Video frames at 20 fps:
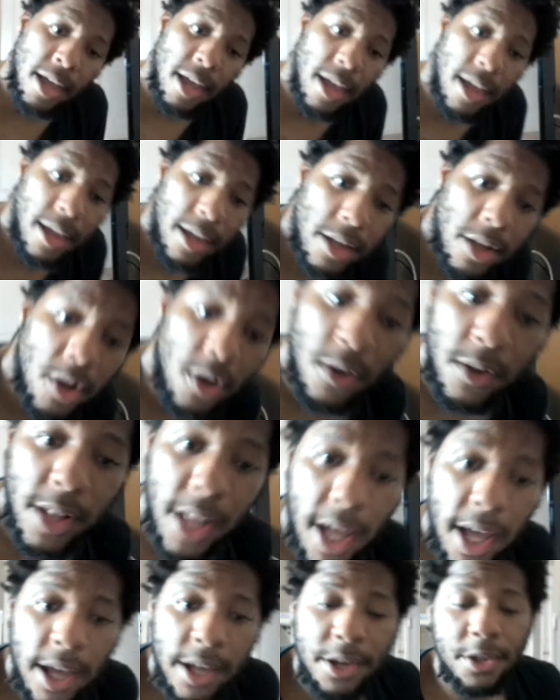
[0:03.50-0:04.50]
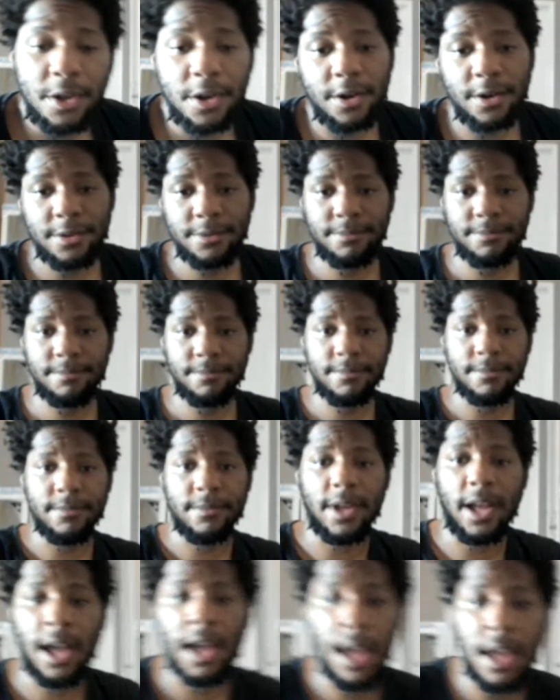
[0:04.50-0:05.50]
I ain't gonna lie to y'all.
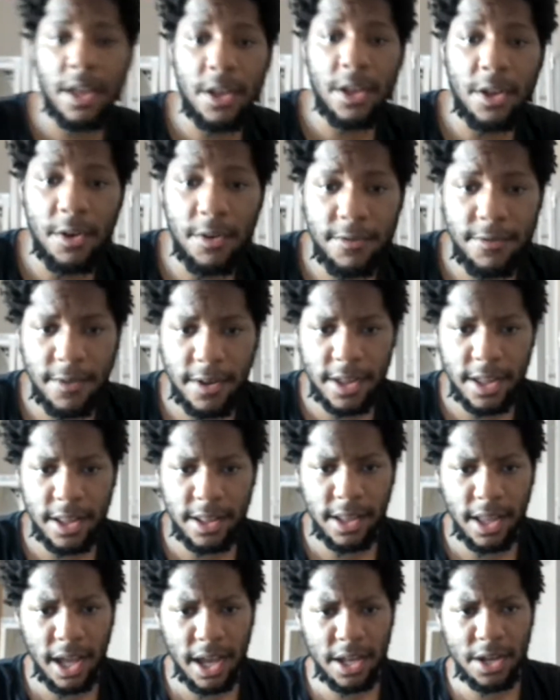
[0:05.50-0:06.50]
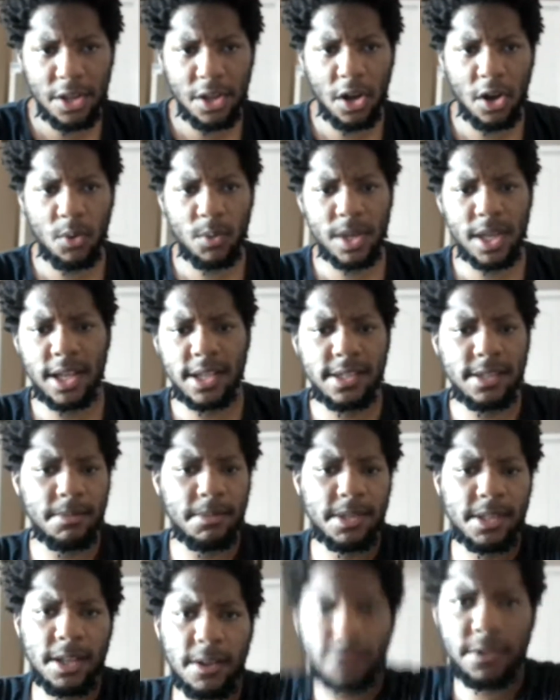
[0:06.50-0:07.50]
I ain't gonna fucking lie to y'all. We got some
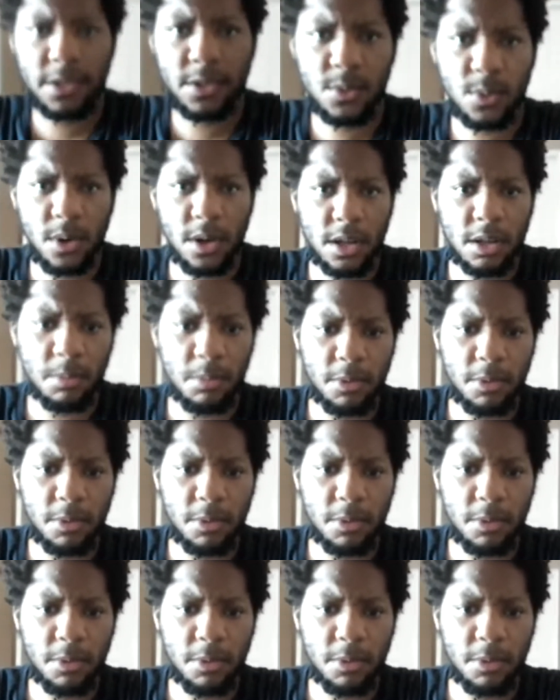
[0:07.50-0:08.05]
stuff to talk about.